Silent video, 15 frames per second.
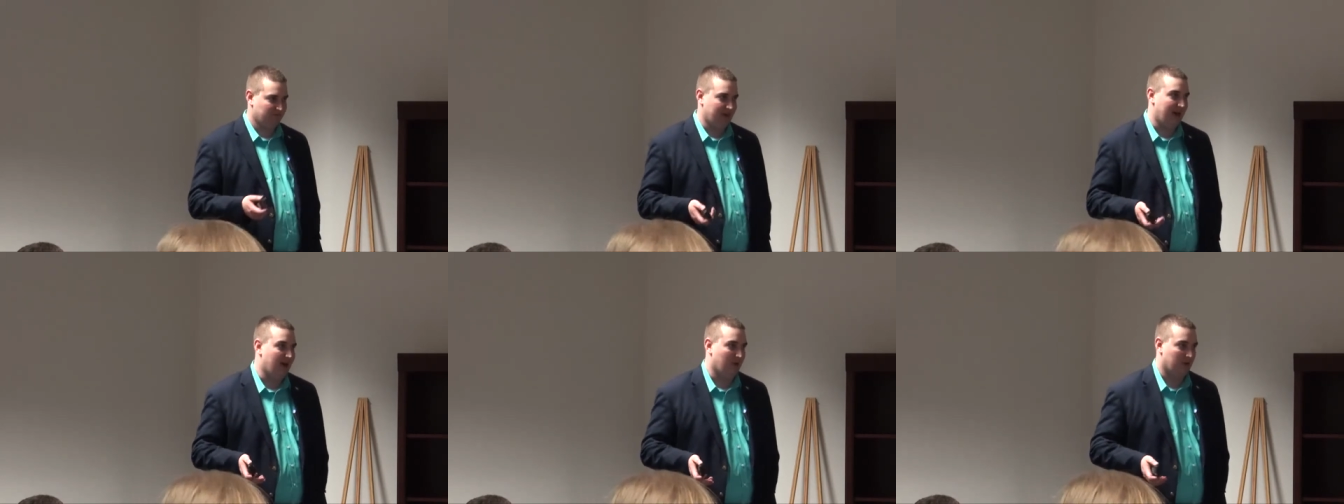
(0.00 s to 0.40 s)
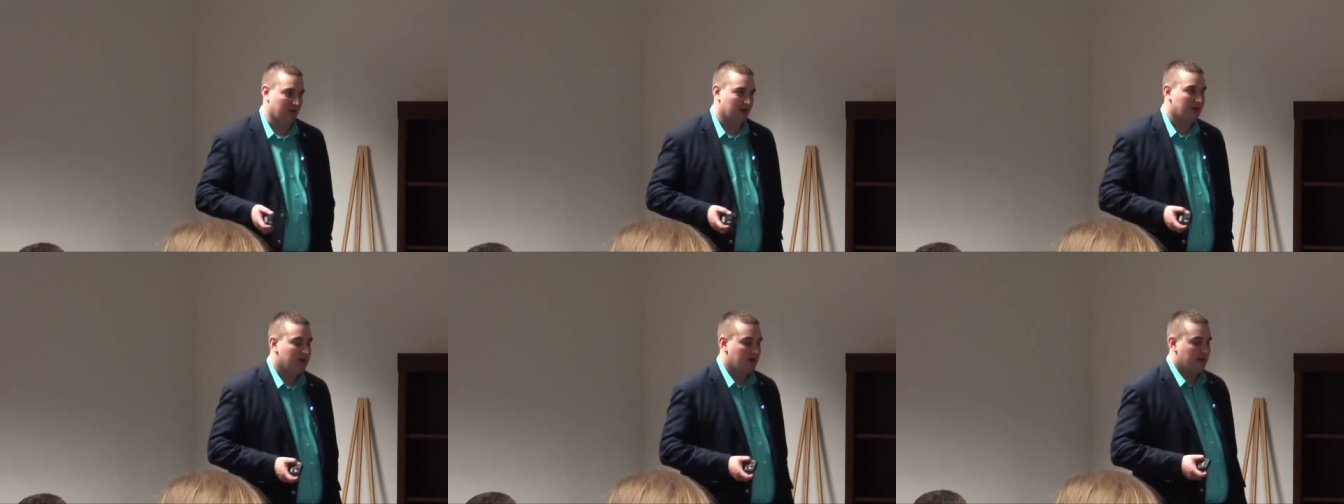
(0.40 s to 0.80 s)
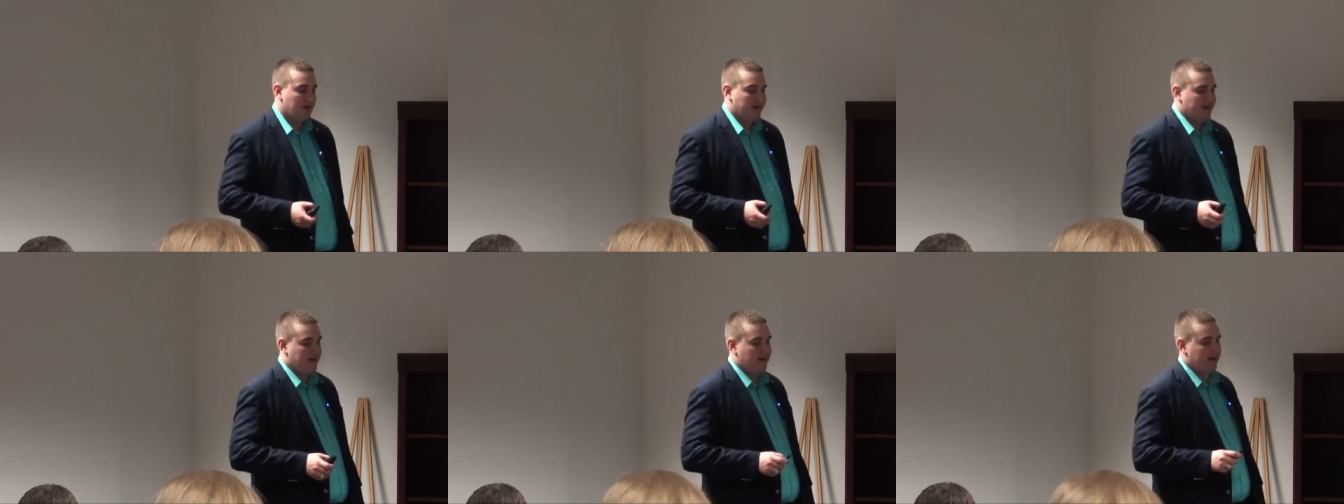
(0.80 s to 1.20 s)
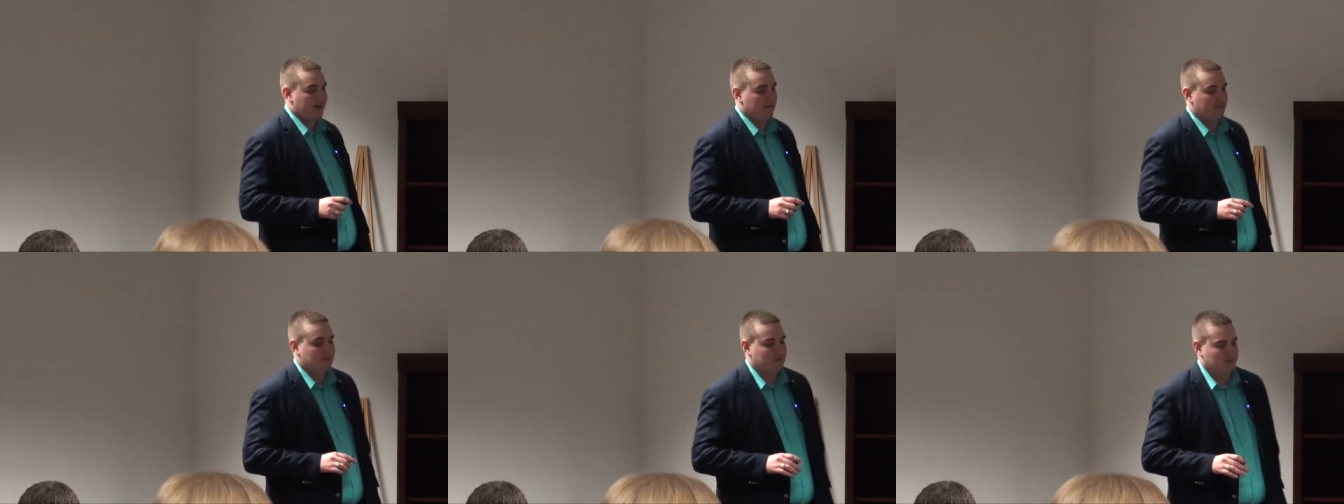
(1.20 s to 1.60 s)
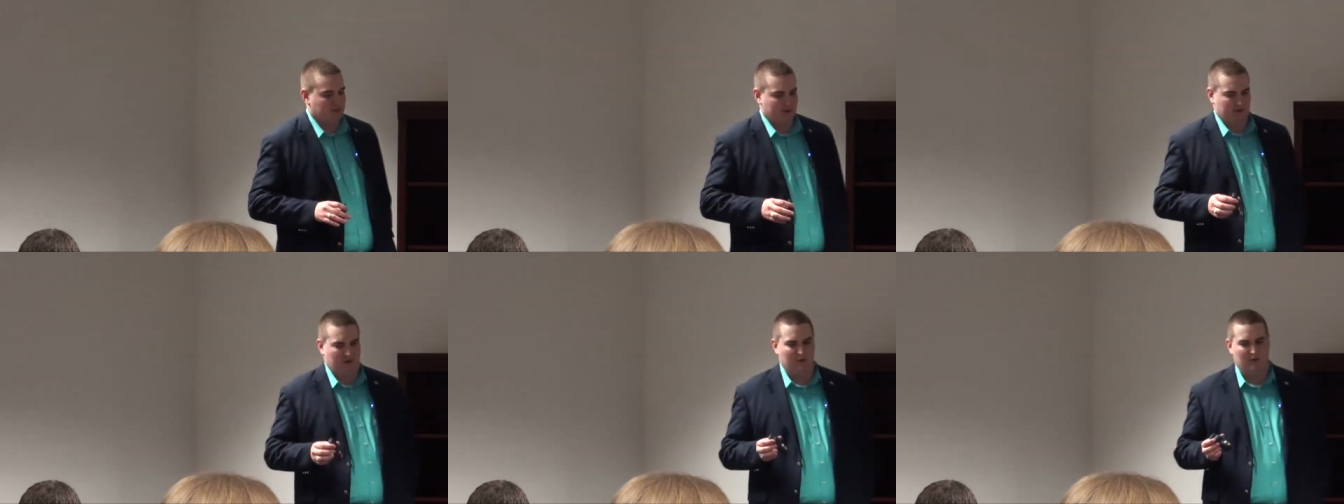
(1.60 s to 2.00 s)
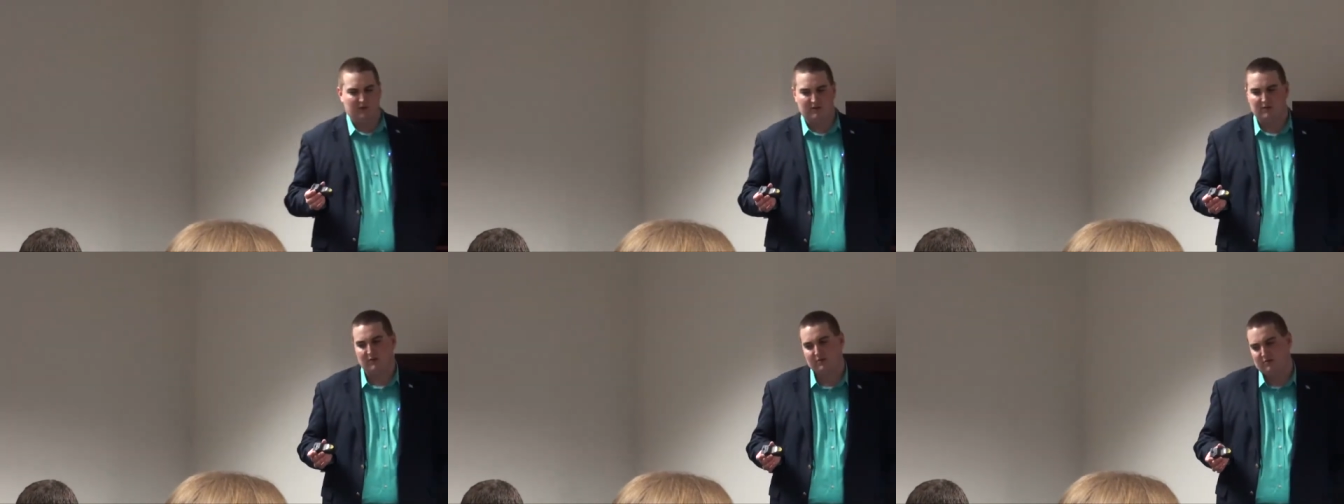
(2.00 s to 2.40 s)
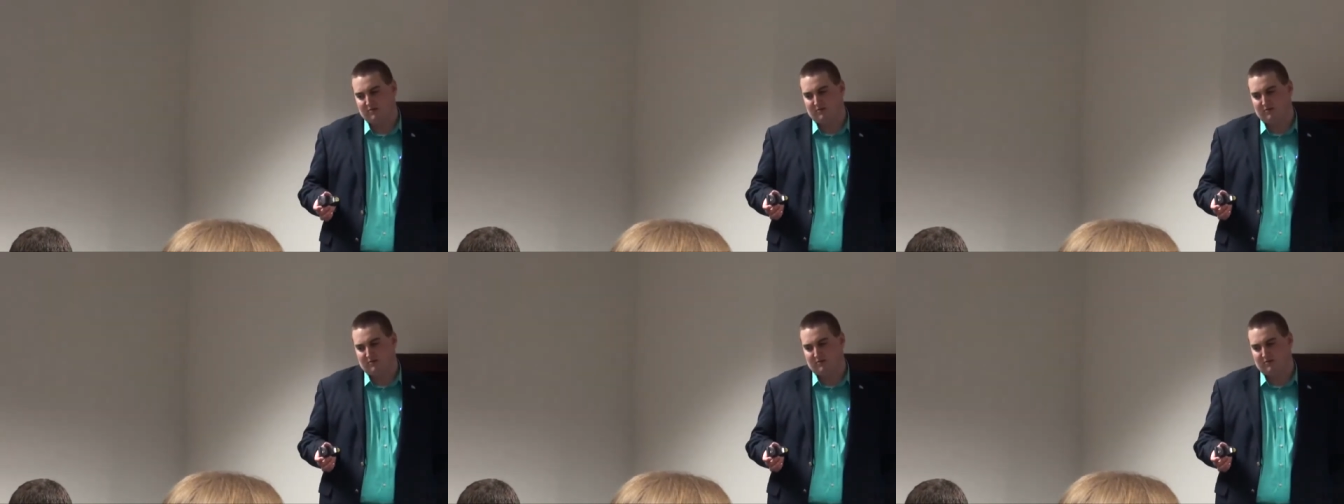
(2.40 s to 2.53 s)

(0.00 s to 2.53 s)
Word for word: power. Um, so you would,